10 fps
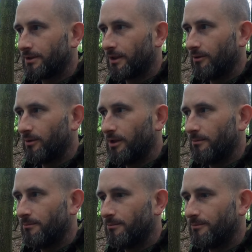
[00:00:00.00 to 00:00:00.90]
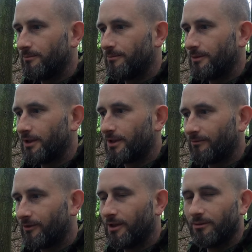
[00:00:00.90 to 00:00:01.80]
So it's
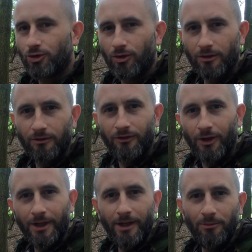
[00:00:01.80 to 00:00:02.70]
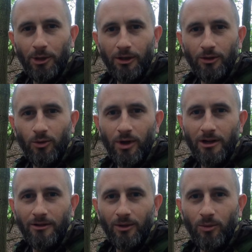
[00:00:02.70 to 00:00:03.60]
something that I'm trying to find out in the local
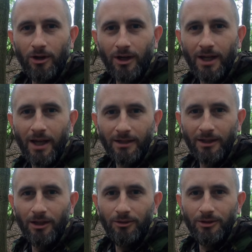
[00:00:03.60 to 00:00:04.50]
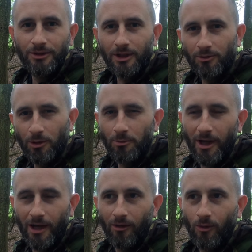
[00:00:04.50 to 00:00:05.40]
area where I can go that's going to be a
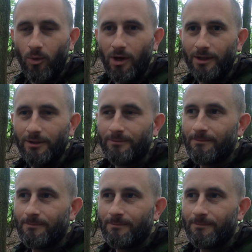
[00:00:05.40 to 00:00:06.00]
bit out of the way.